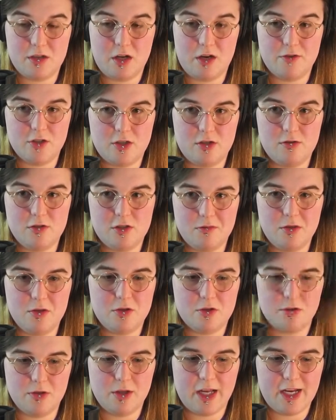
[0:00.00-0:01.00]
of just using
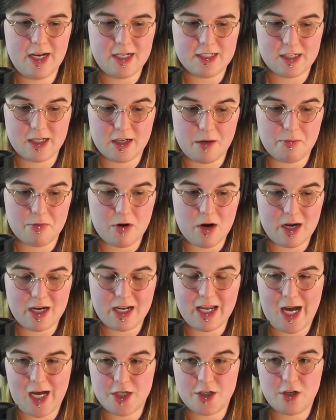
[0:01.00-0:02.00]
mutual aid as like a broad
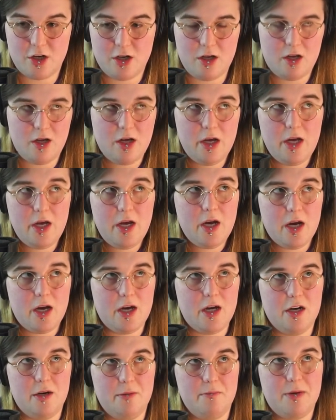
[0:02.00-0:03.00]
catch-all
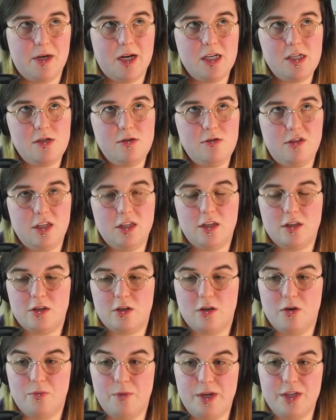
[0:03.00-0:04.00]
um, but i do think that there
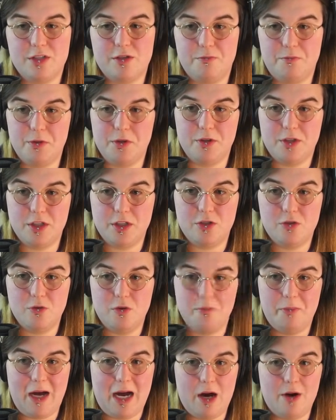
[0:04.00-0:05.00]
are ways of building dual
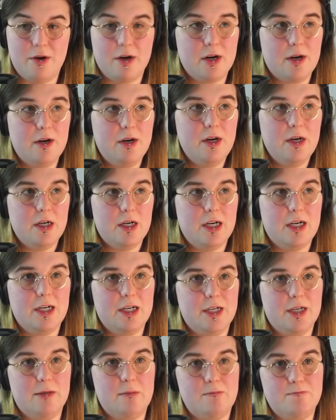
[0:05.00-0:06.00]
power
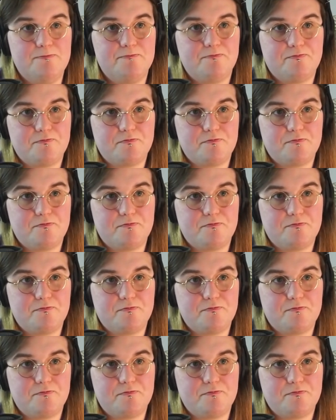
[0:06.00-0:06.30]
um,